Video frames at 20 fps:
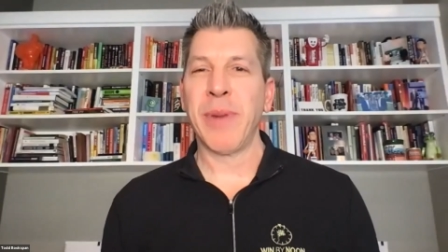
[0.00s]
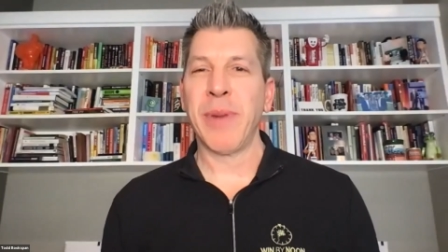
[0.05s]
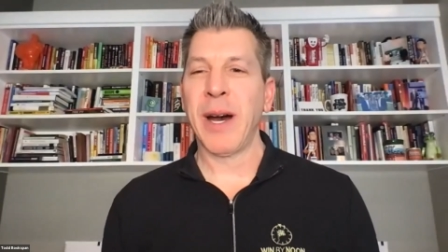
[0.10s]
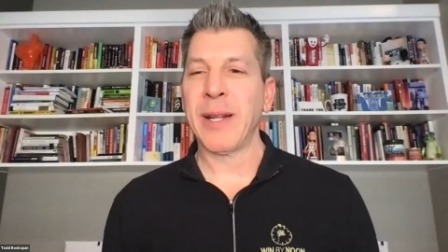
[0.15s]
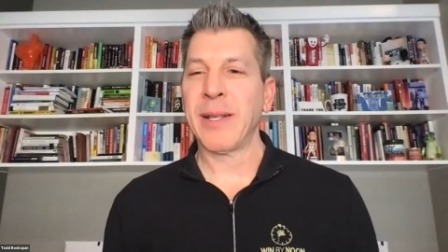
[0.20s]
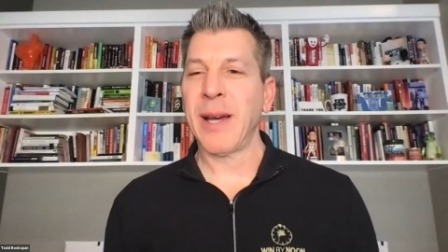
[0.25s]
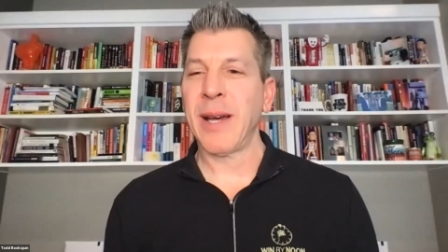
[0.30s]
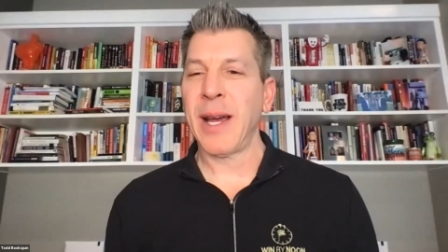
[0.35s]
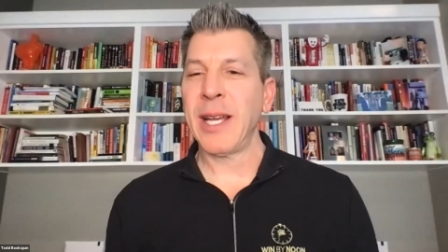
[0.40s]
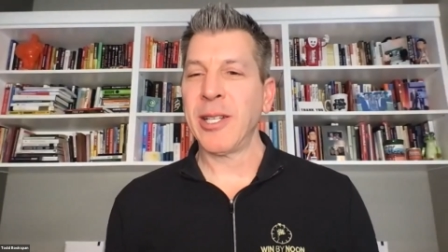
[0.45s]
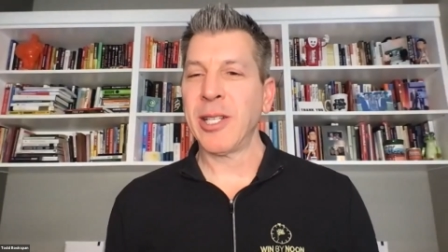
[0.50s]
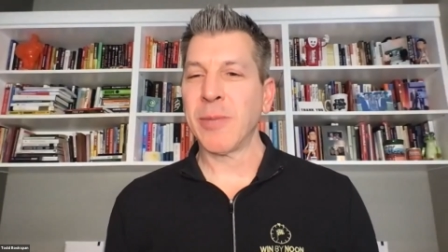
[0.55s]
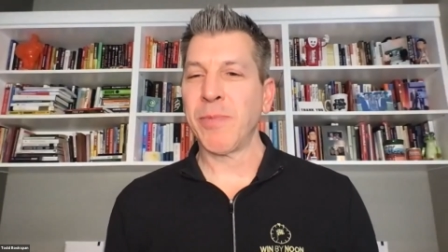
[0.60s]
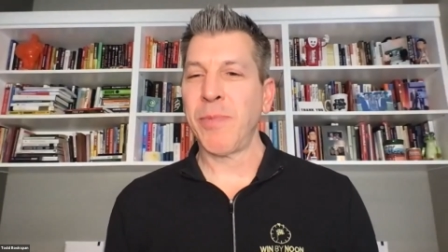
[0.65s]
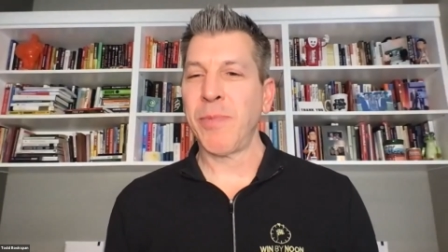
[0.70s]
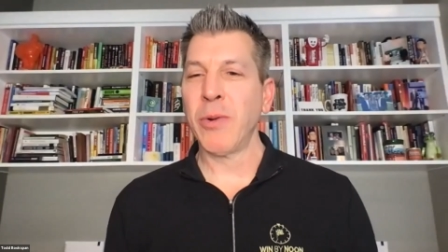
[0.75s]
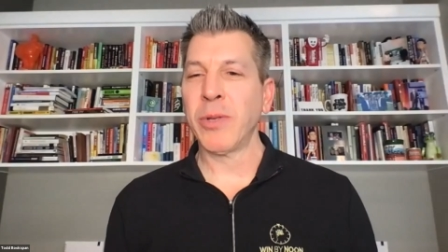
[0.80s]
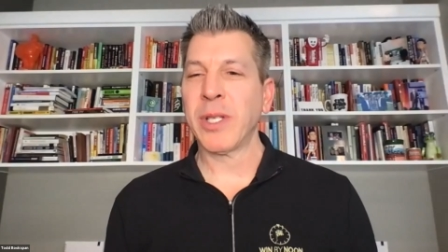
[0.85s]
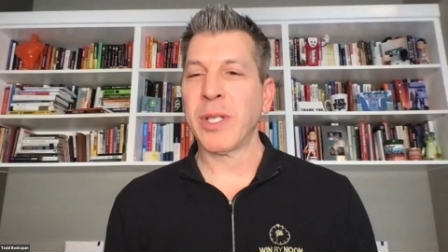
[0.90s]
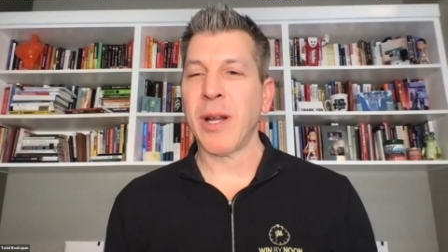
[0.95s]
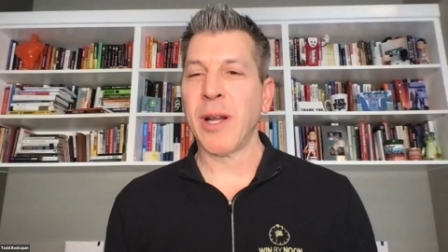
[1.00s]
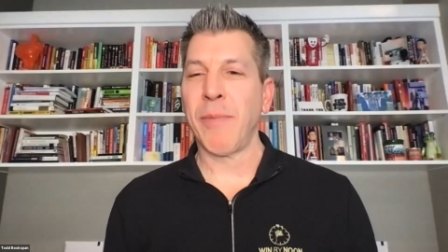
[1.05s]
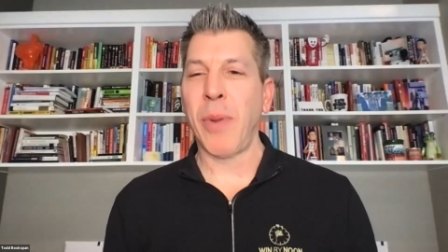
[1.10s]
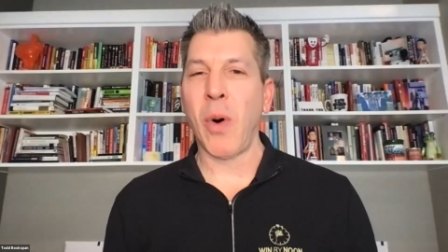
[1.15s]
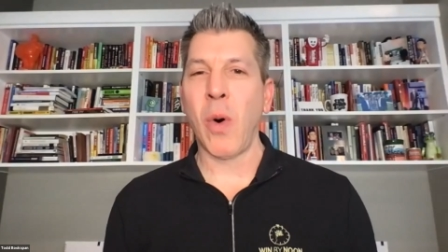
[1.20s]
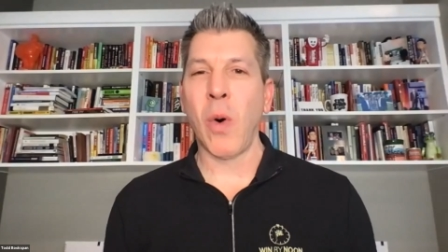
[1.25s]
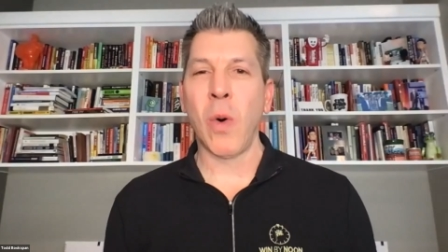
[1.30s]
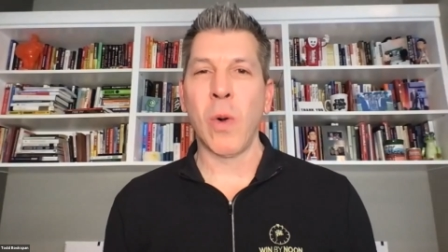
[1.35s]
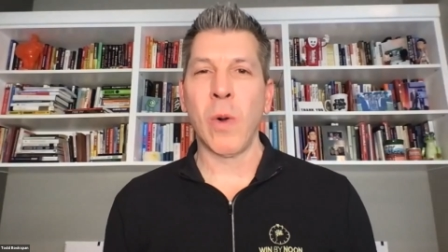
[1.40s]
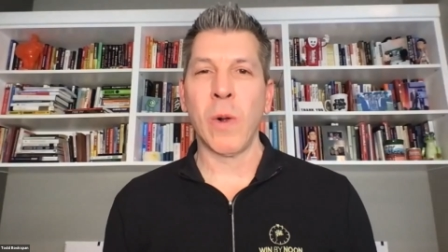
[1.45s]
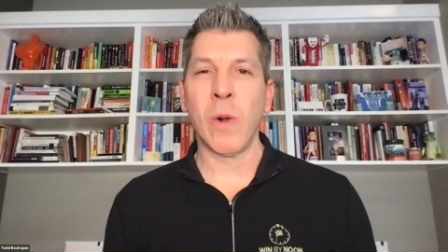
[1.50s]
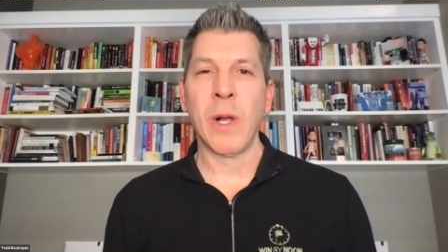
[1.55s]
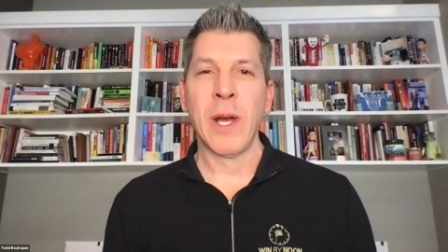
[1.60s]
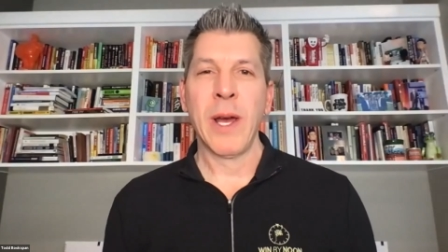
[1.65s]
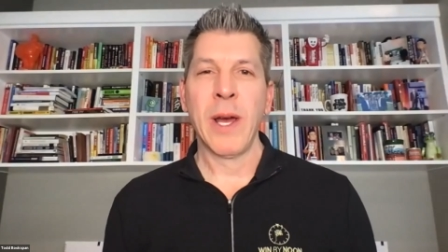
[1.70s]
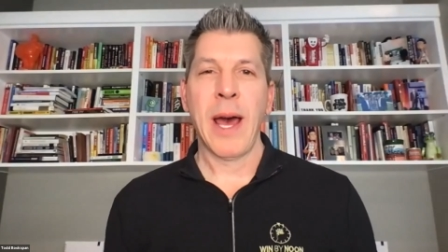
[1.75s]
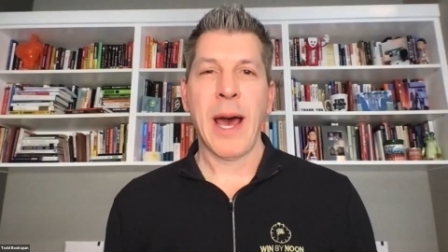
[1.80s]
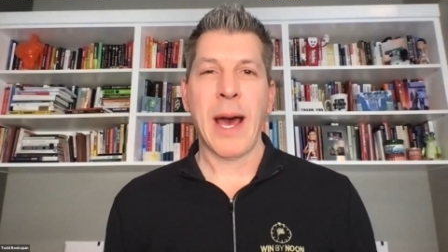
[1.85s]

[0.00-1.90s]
But uh, he just posted a poll.